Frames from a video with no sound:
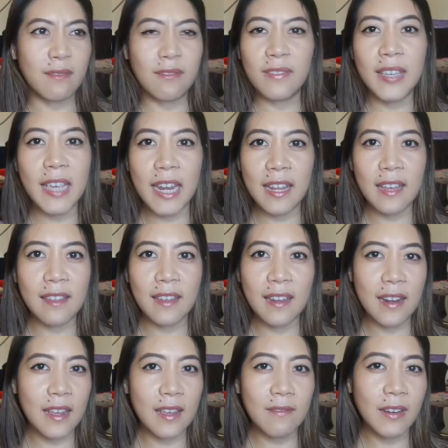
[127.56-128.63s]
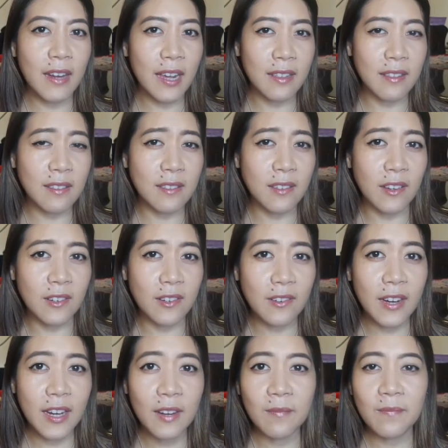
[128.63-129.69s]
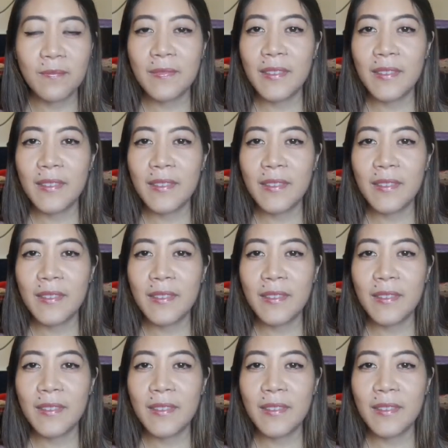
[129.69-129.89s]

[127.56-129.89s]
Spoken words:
forgetting that I even had the surgery.